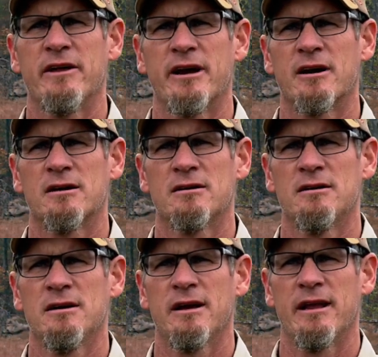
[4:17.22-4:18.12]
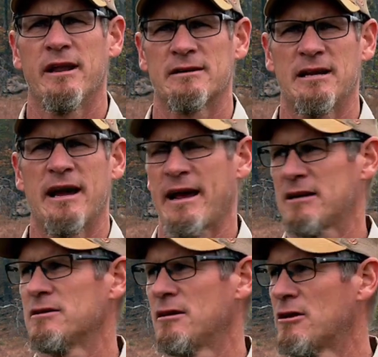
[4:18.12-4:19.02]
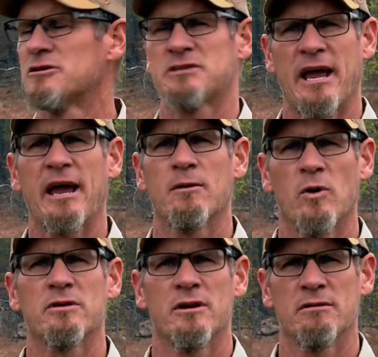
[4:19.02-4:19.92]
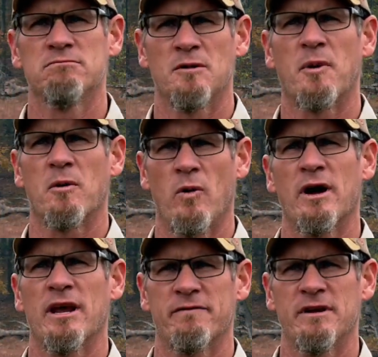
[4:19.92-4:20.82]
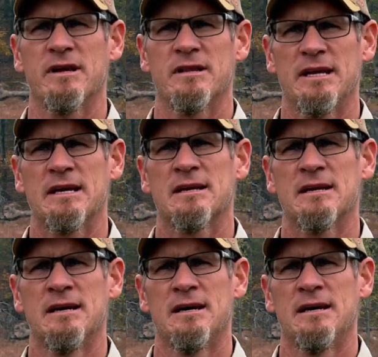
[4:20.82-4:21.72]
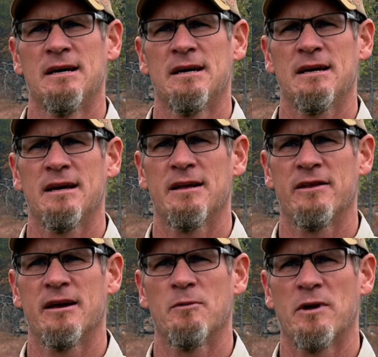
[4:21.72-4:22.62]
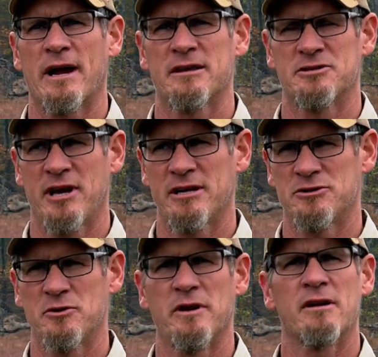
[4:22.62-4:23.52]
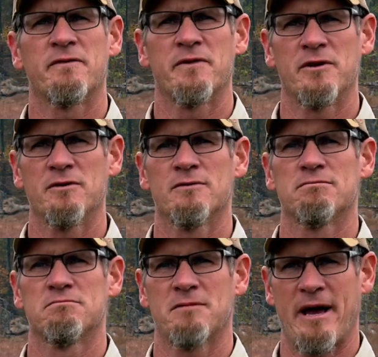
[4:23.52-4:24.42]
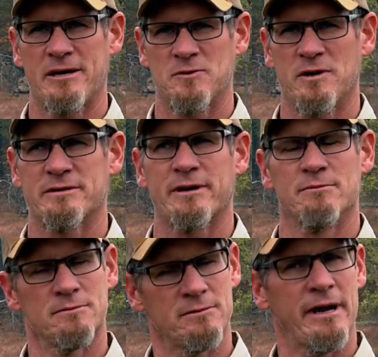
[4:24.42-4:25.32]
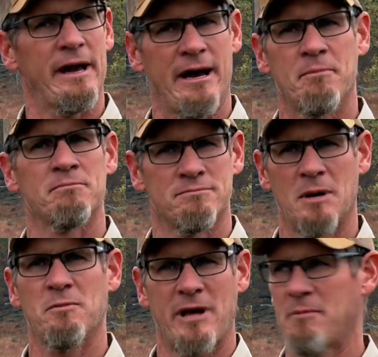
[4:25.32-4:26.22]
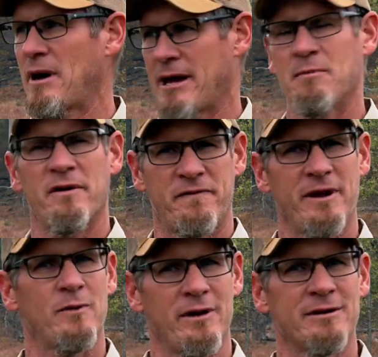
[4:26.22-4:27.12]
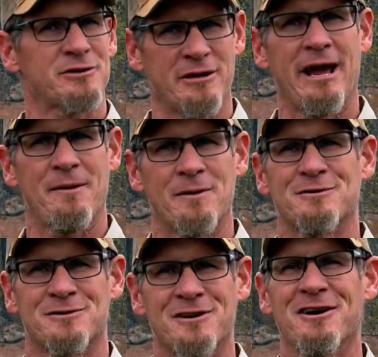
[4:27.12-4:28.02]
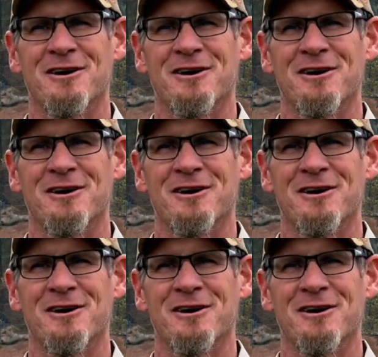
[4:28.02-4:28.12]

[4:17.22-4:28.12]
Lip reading: there. And I got to understand what the Department of Wildlife did then. And then when I got the chance to do an interview, that's when I was like, I got my feet wet, this could happen, so.